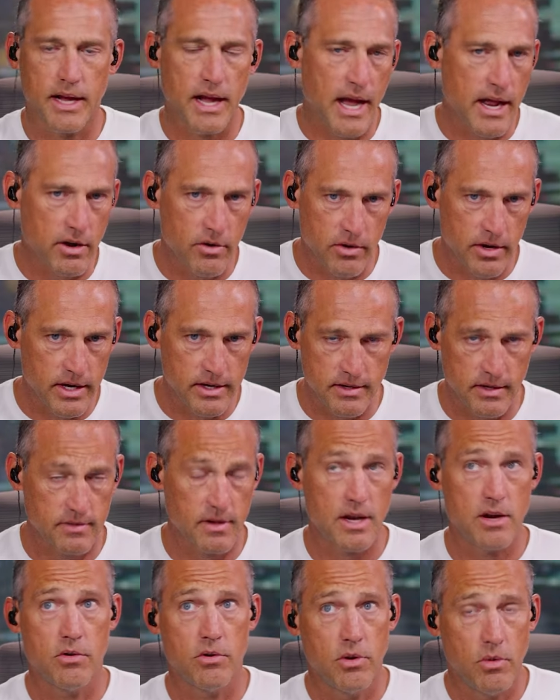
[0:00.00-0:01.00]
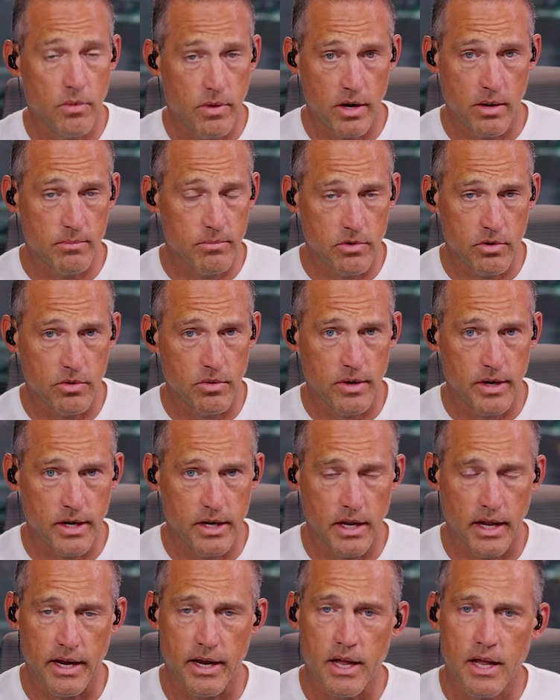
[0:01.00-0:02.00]
"I don't." He says, "I don't know what I'm doing."
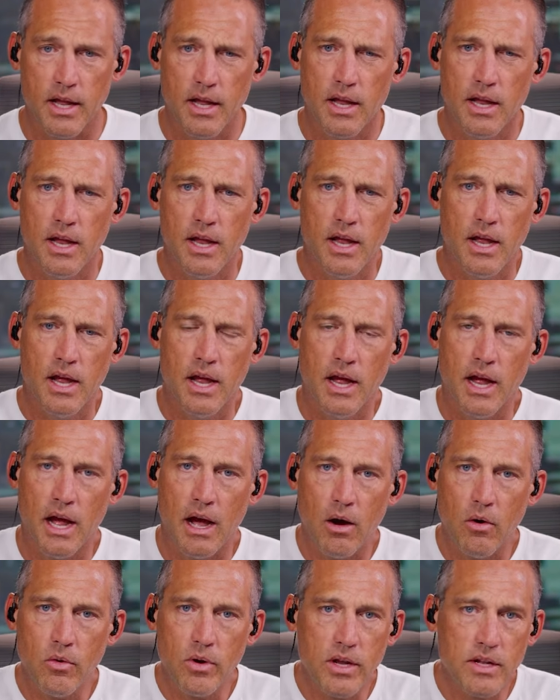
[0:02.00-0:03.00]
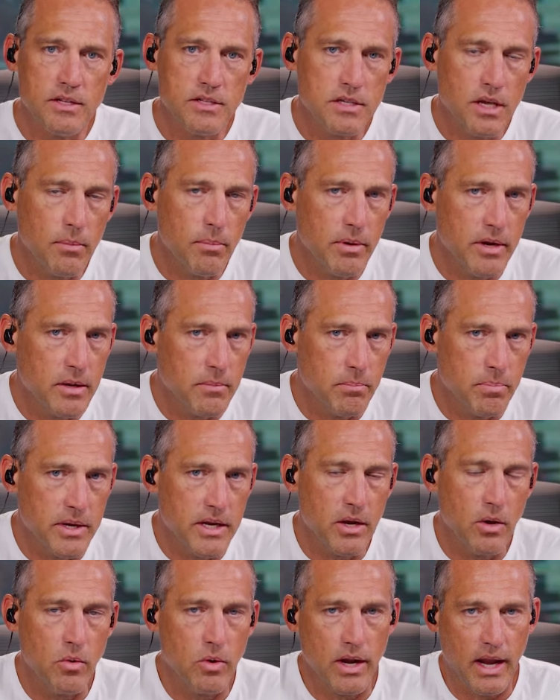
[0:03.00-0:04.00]
Like, how can somebody
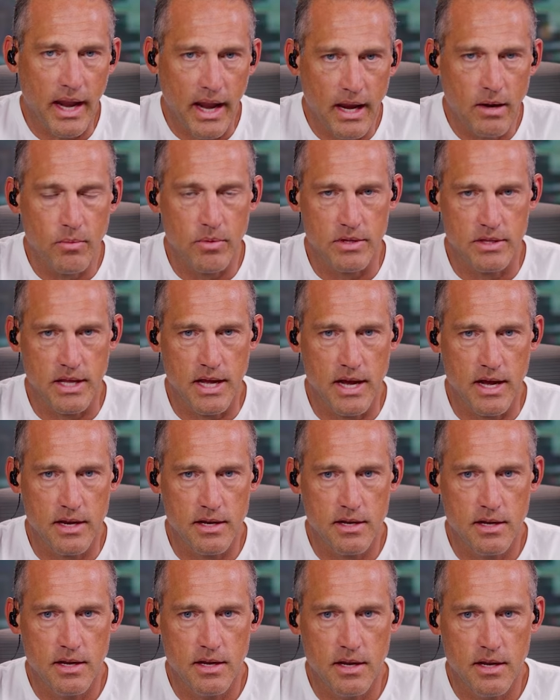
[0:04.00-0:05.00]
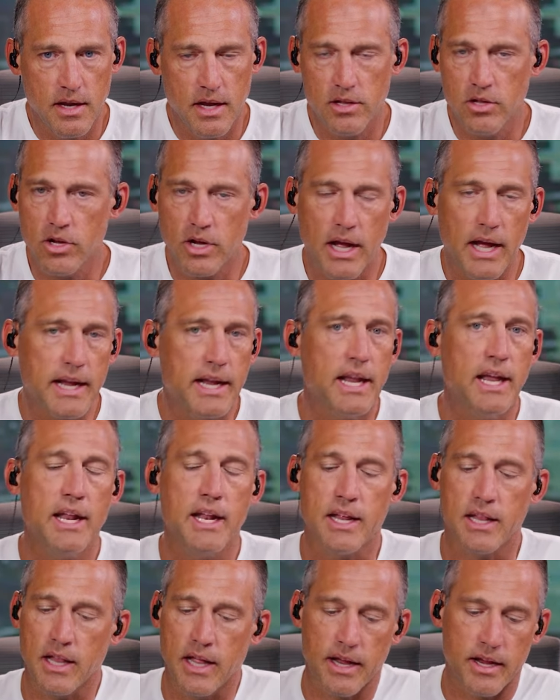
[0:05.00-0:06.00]
be okay with that? And look, I get
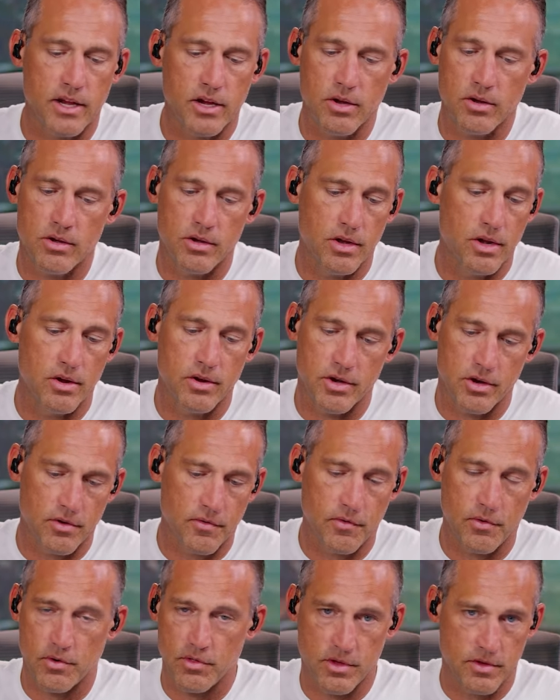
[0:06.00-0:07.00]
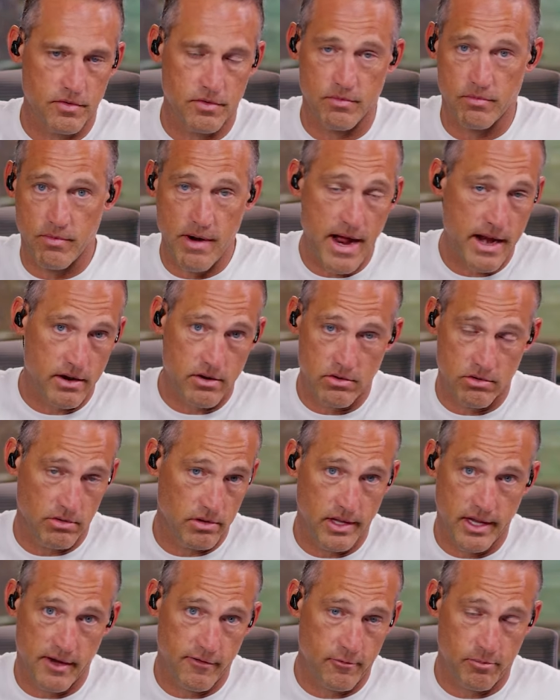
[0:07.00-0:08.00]
it. Like you, you know, you're for this radical
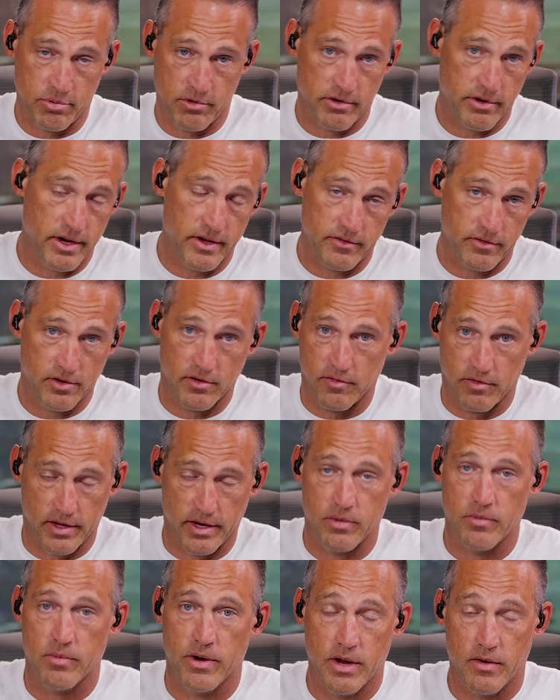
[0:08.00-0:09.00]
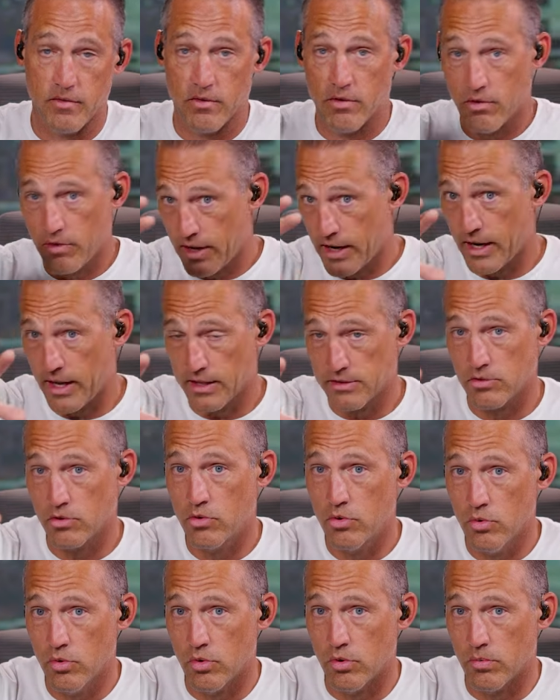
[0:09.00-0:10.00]
left, progressive, like whatever. Okay, that's
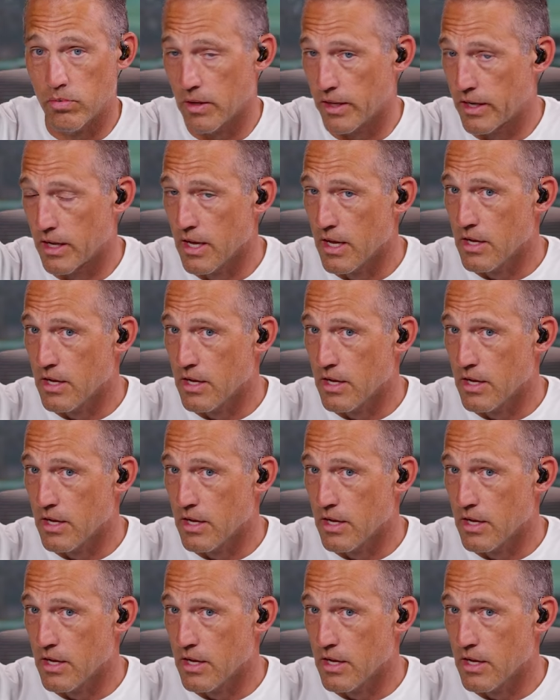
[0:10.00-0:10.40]
cool. But like,